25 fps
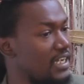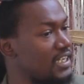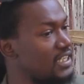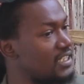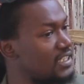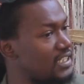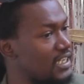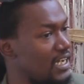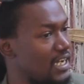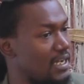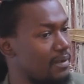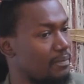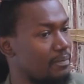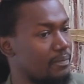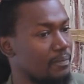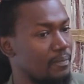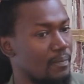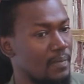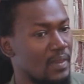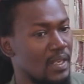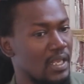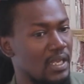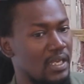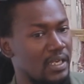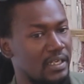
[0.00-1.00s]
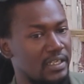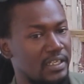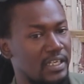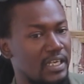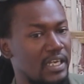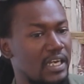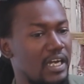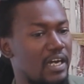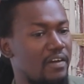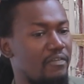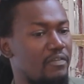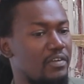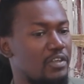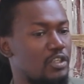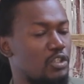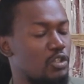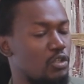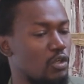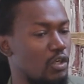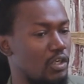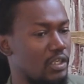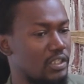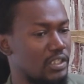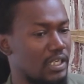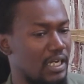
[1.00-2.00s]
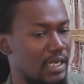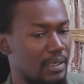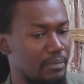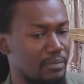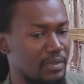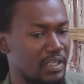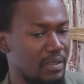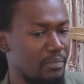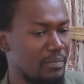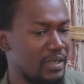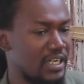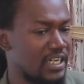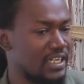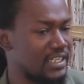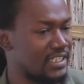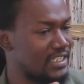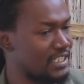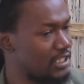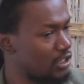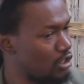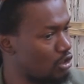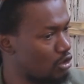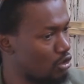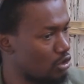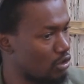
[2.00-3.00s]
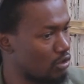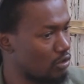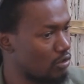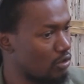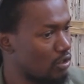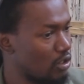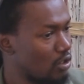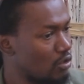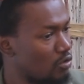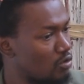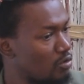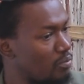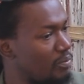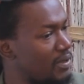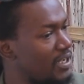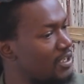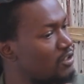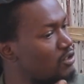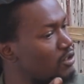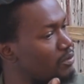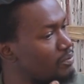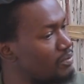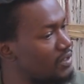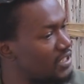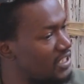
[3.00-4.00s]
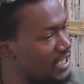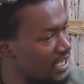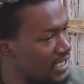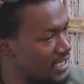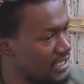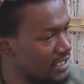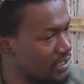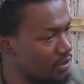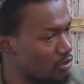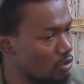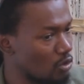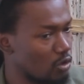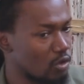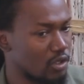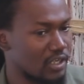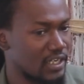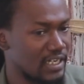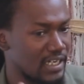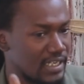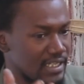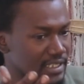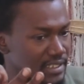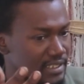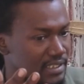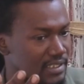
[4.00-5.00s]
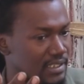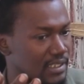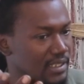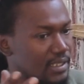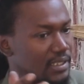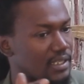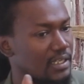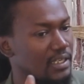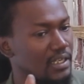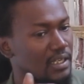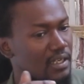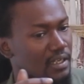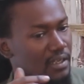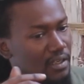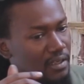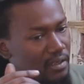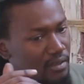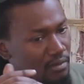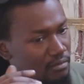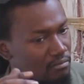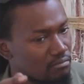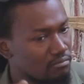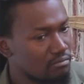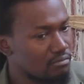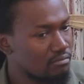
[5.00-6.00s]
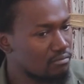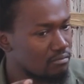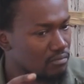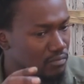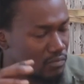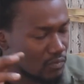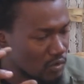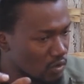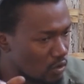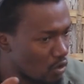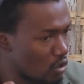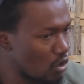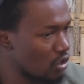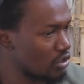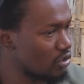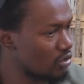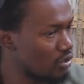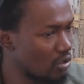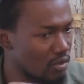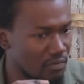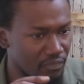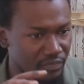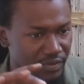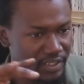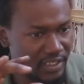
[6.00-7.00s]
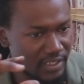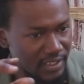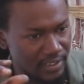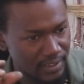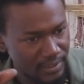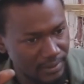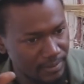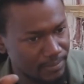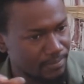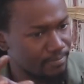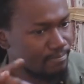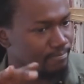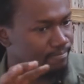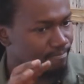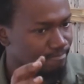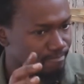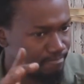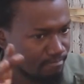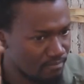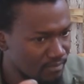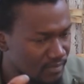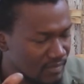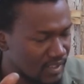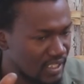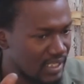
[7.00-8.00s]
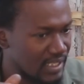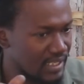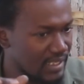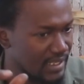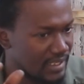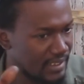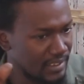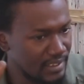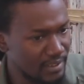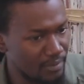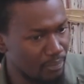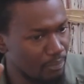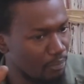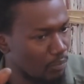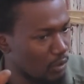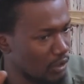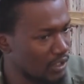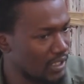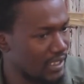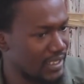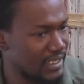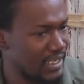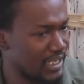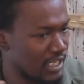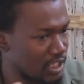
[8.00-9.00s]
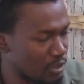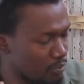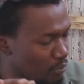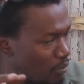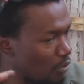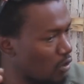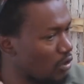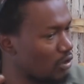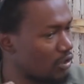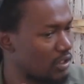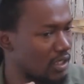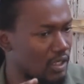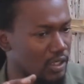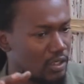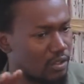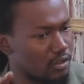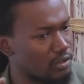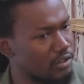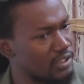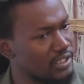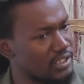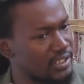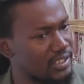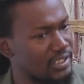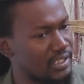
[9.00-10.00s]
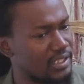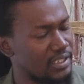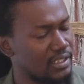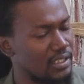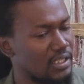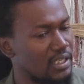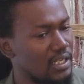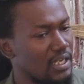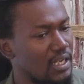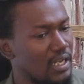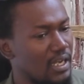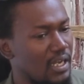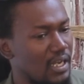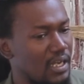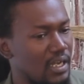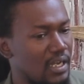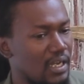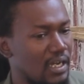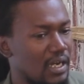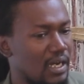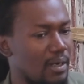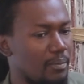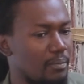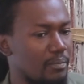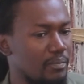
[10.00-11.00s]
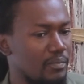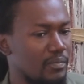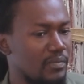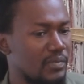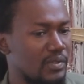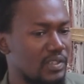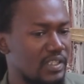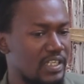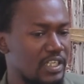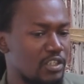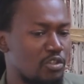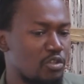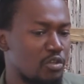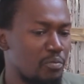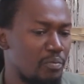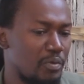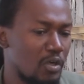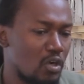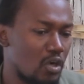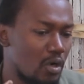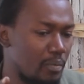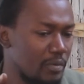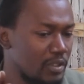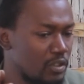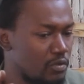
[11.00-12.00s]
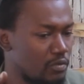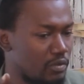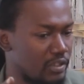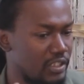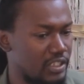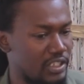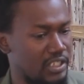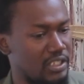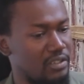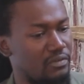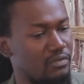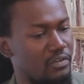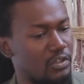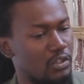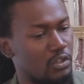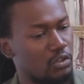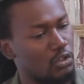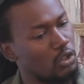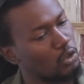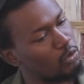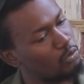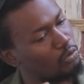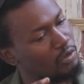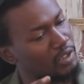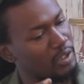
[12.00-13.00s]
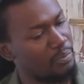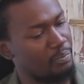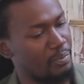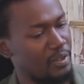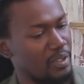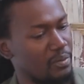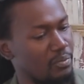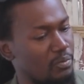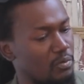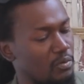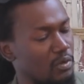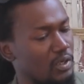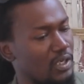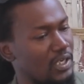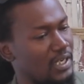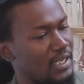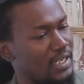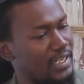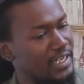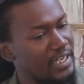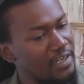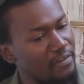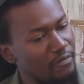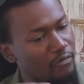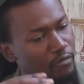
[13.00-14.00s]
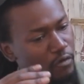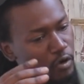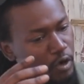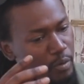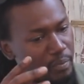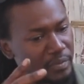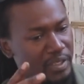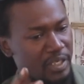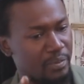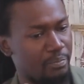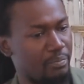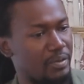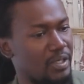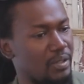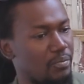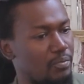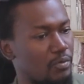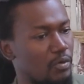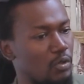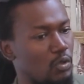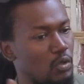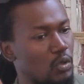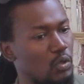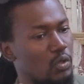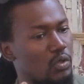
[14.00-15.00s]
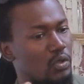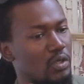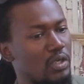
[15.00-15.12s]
anytime they have a choice, um, they make a decision to make some changes or raise the cost of the import Prices and export, all these yeah. things. Um, they should be coming to the TV, talk to the people, inform the people. Look,